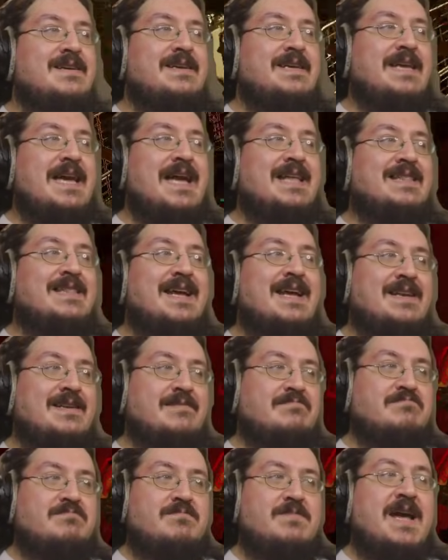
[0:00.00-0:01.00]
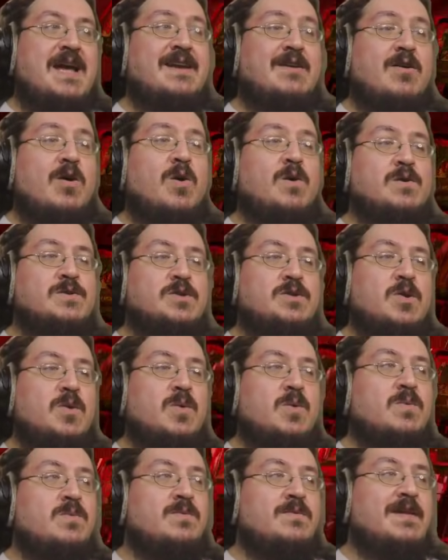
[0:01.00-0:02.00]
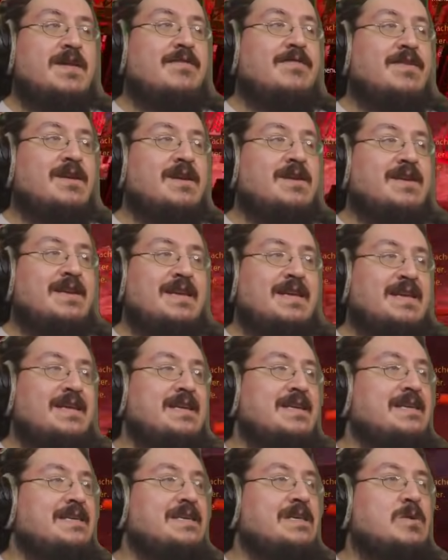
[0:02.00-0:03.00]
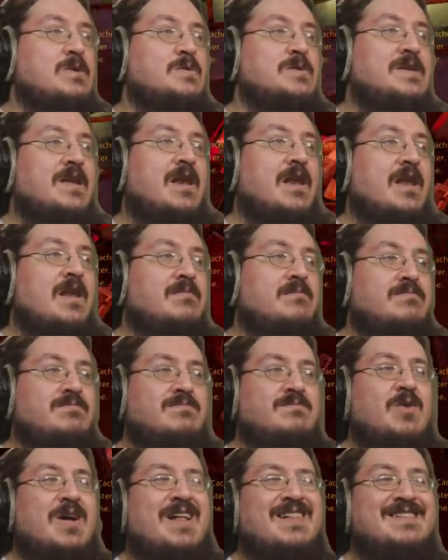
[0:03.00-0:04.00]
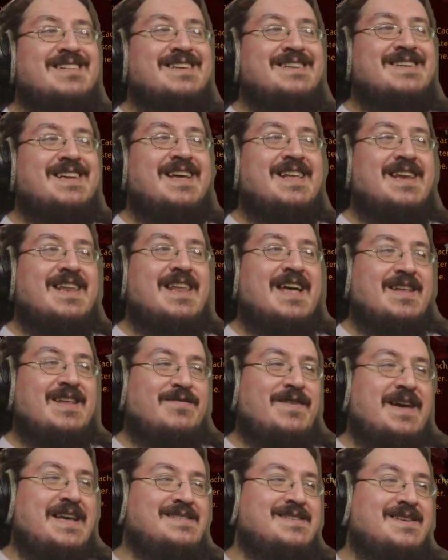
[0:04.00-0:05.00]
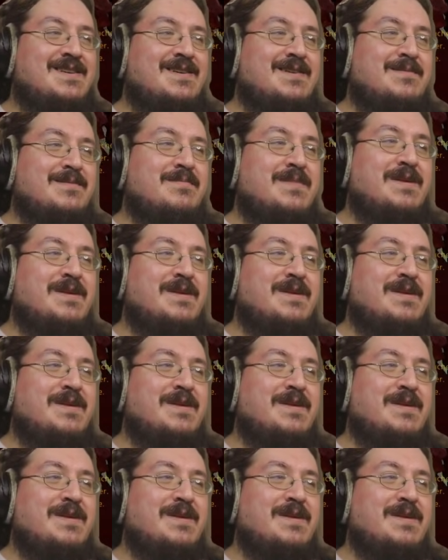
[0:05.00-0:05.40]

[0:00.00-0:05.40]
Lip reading: yeah, that also definitely goes well, not a lot faster,